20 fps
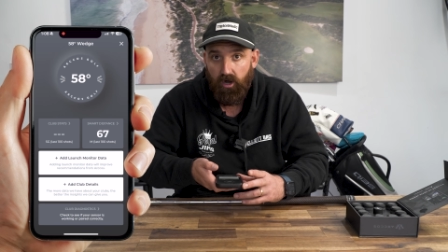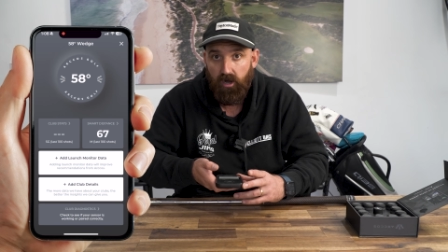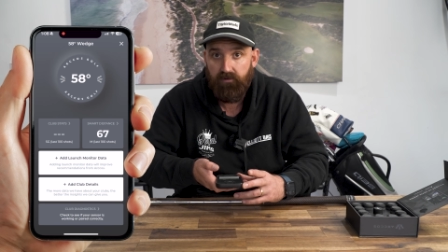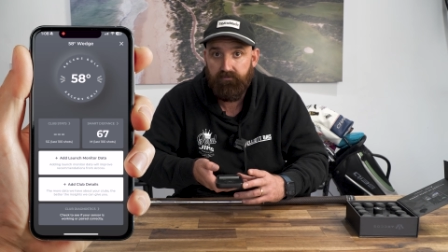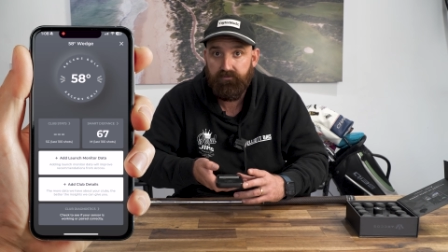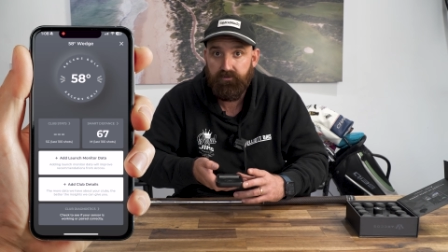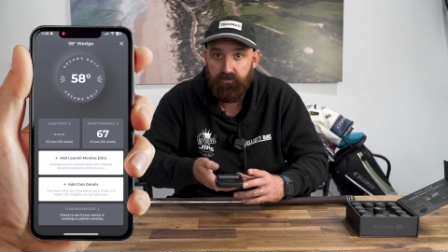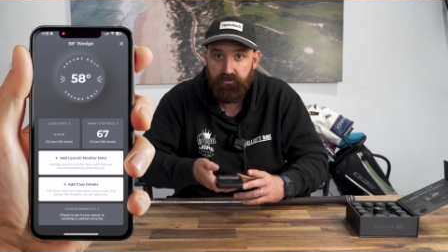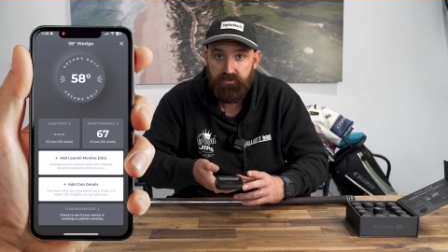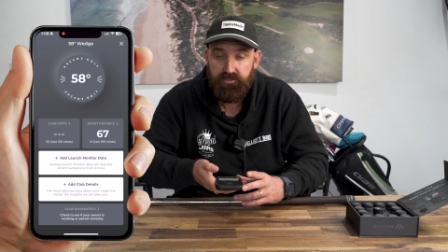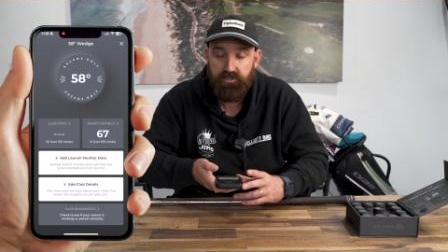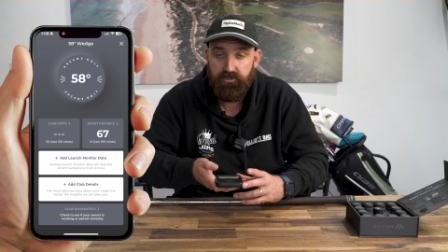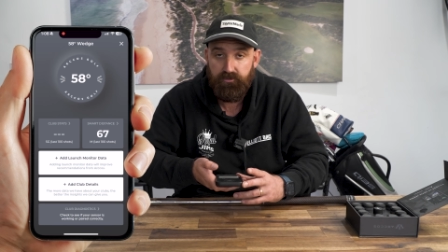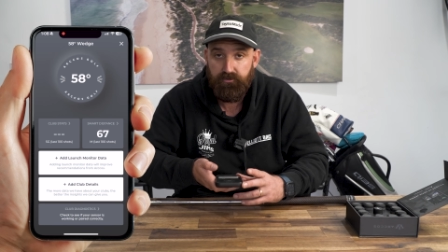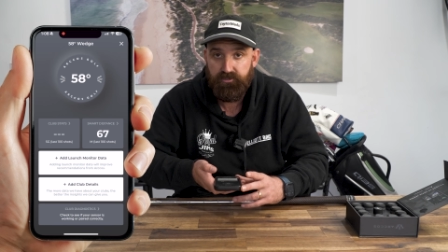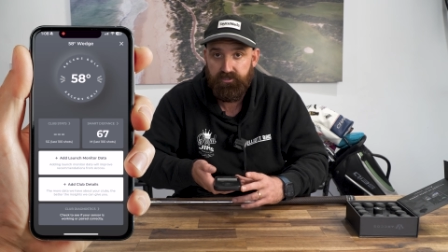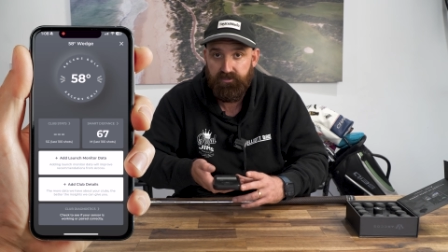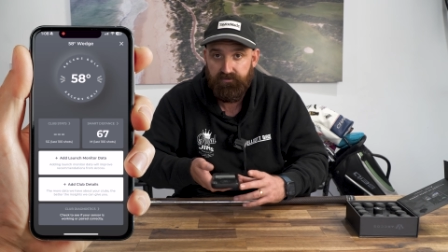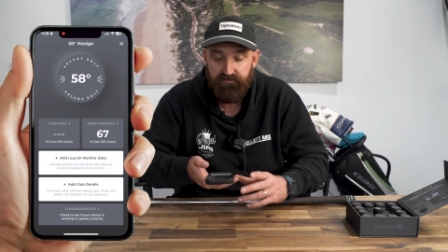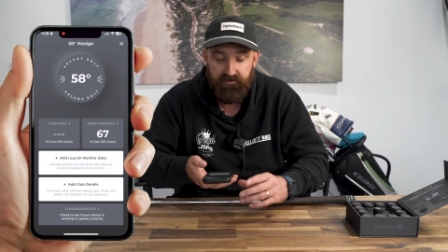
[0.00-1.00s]
I've used to
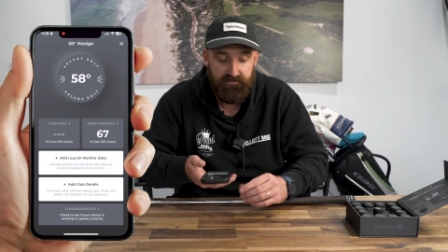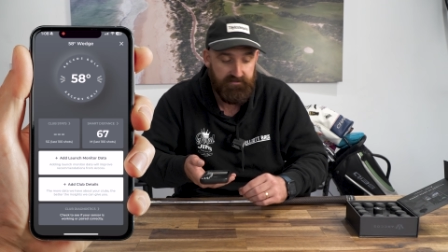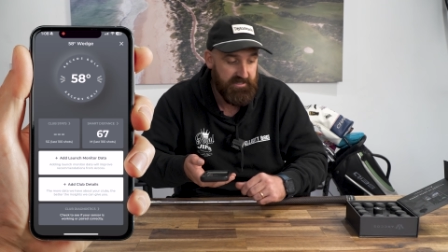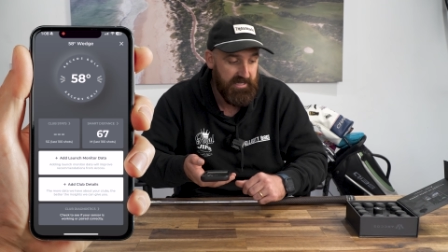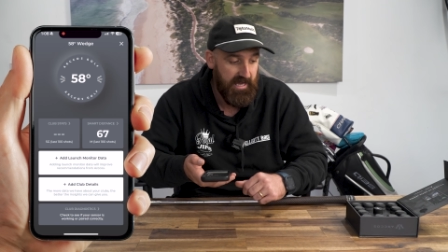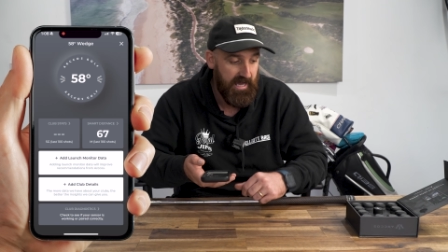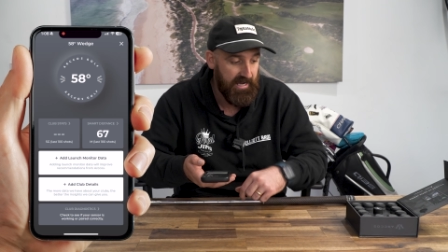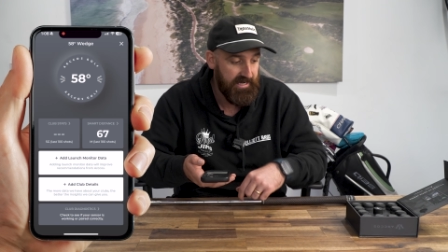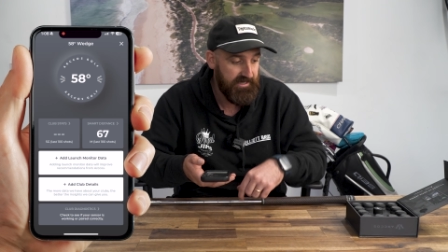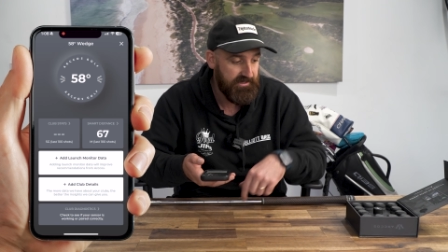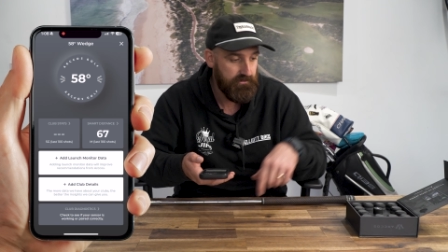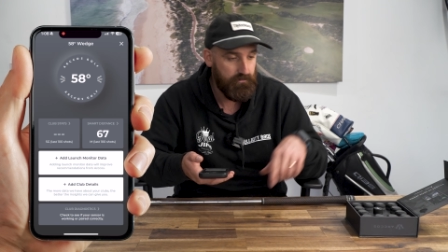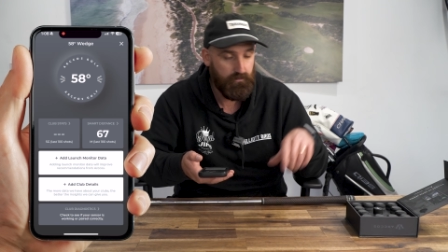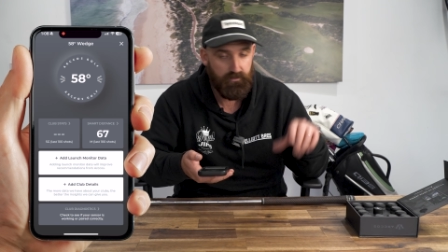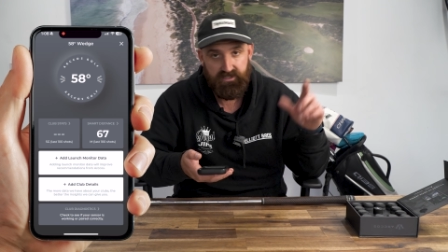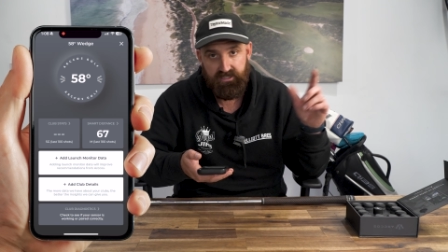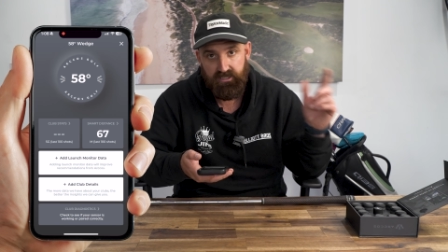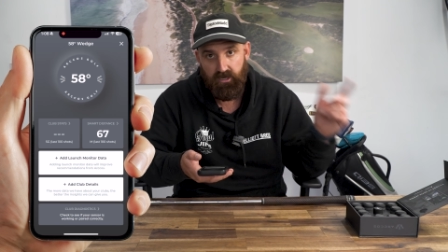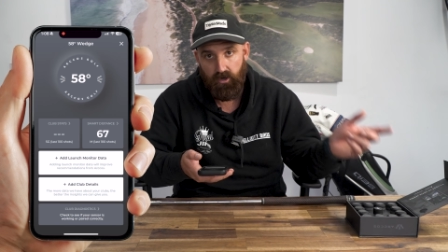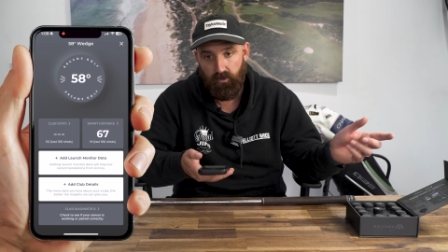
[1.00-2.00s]
use the 58
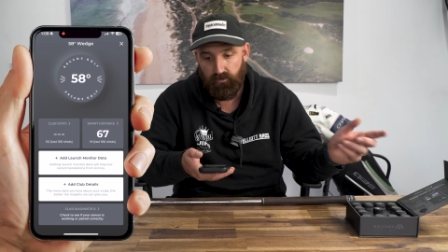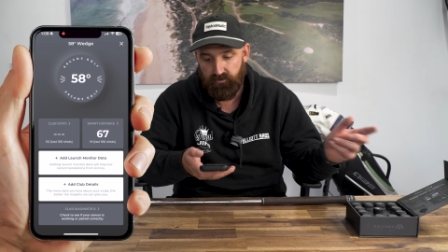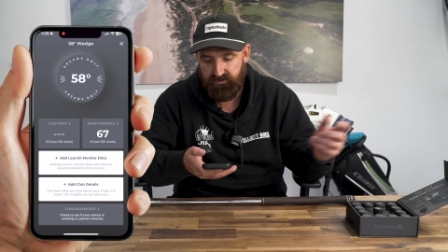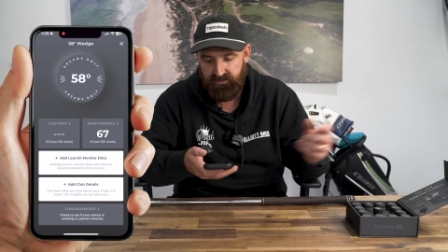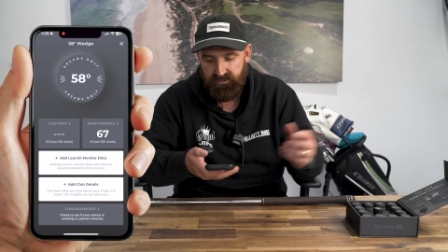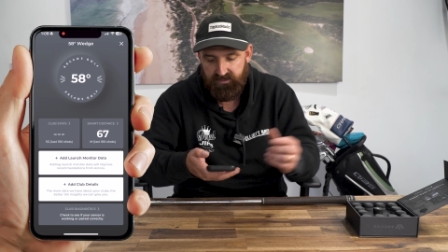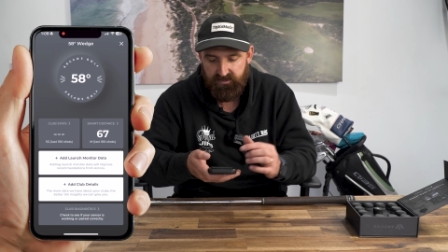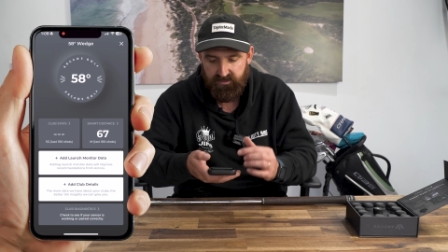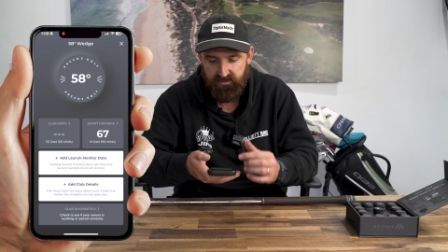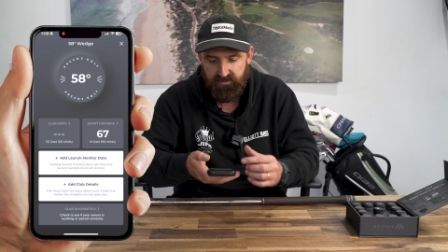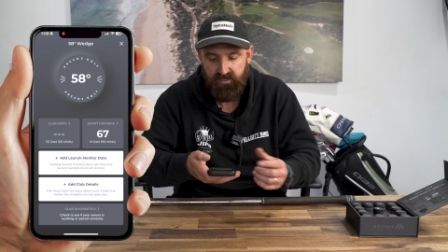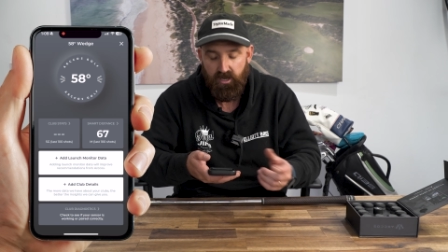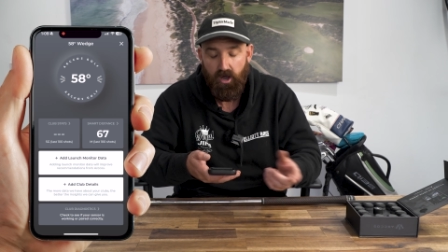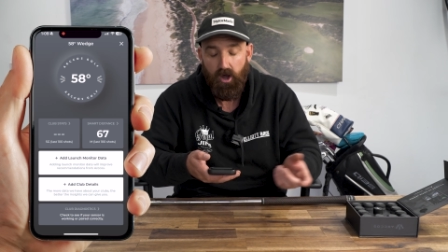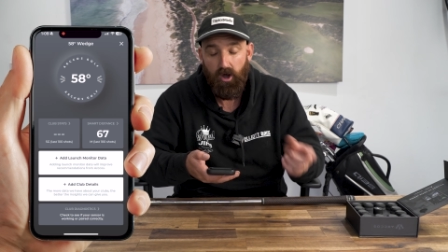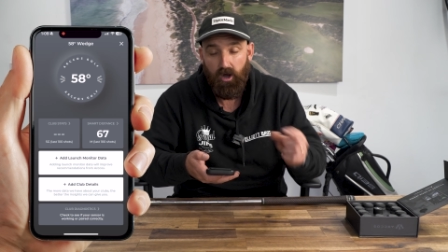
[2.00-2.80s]
with the old sensors.